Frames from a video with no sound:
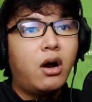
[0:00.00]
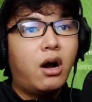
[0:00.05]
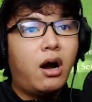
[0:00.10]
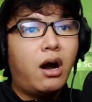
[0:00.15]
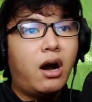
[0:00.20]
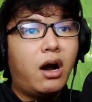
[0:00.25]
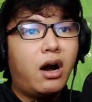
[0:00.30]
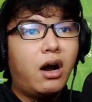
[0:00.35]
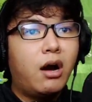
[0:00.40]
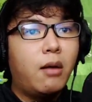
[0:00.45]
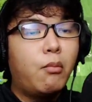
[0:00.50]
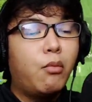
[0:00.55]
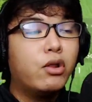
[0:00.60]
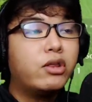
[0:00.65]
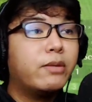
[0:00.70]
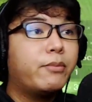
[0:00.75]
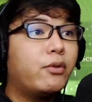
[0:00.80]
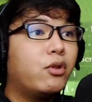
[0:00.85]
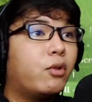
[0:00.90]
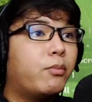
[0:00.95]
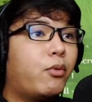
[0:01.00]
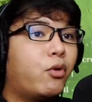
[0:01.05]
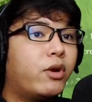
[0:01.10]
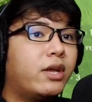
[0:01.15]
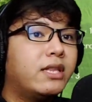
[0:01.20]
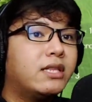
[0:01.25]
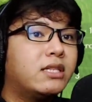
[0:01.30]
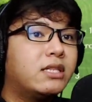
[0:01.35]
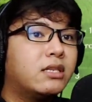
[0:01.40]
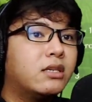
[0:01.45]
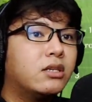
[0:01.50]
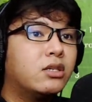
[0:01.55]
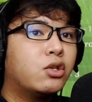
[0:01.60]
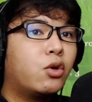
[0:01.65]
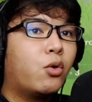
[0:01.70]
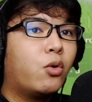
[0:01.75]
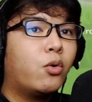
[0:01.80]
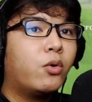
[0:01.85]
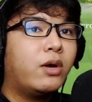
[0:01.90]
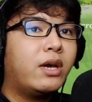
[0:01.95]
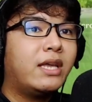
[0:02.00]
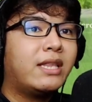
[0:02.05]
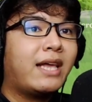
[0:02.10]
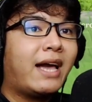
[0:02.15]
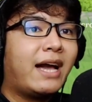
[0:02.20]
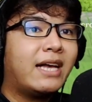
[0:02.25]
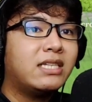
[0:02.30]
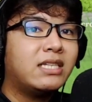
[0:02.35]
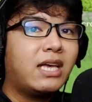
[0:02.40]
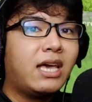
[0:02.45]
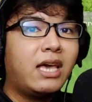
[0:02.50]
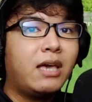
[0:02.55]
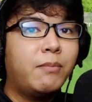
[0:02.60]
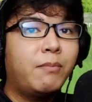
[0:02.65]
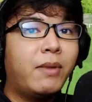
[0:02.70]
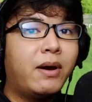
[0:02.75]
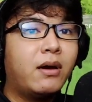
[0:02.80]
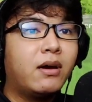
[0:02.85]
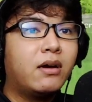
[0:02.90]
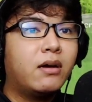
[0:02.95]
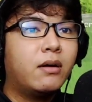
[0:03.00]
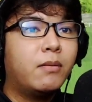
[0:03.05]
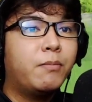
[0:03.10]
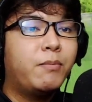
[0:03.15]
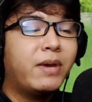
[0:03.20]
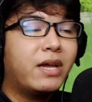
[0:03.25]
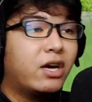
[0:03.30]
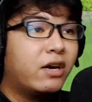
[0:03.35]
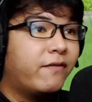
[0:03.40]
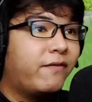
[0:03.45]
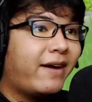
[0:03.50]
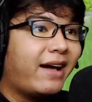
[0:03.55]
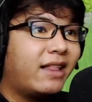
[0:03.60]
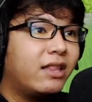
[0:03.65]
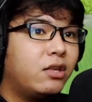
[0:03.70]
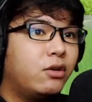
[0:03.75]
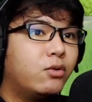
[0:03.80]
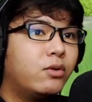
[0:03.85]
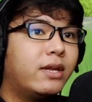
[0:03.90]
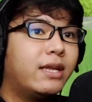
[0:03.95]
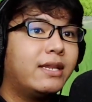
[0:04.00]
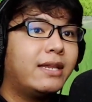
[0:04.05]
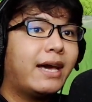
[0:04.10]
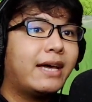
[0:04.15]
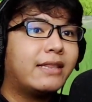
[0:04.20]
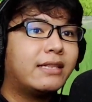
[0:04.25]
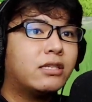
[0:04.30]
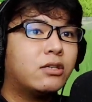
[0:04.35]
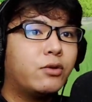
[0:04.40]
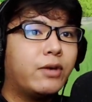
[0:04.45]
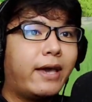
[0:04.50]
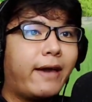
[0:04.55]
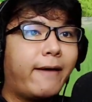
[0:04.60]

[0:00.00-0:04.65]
multiple opponents, so it has a bigger value than that. So yeah,